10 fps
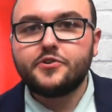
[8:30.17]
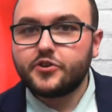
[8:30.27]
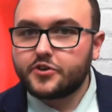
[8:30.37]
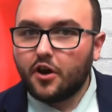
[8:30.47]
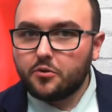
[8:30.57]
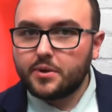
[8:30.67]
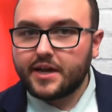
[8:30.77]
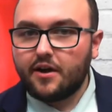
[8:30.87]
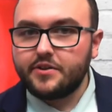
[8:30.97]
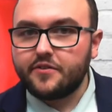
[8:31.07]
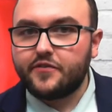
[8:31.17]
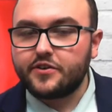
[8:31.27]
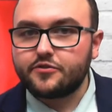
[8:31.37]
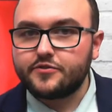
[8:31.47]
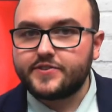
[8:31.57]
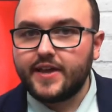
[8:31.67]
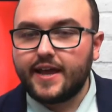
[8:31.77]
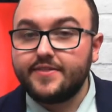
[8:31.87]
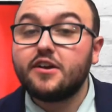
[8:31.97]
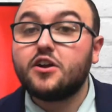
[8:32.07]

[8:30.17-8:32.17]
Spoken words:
Chautauqua County officials say the